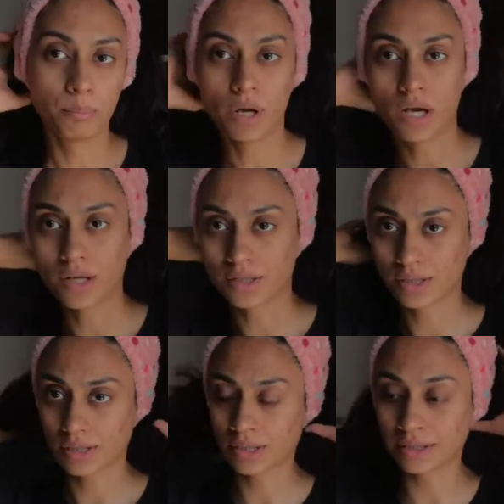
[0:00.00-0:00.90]
but
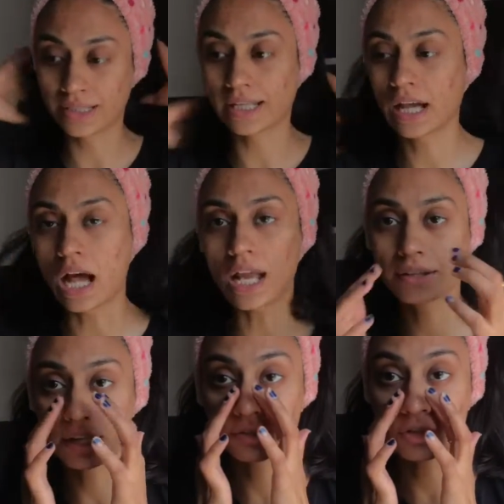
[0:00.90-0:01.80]

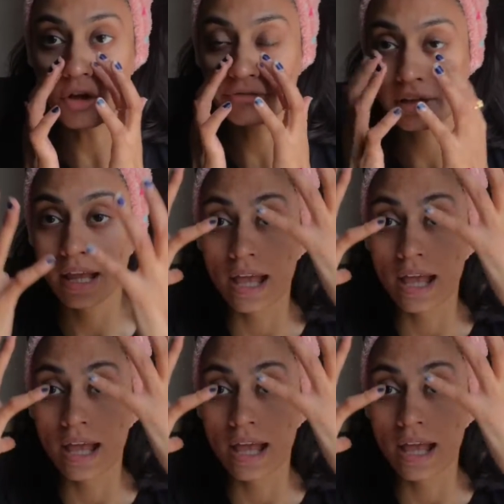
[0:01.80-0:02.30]
they're soft.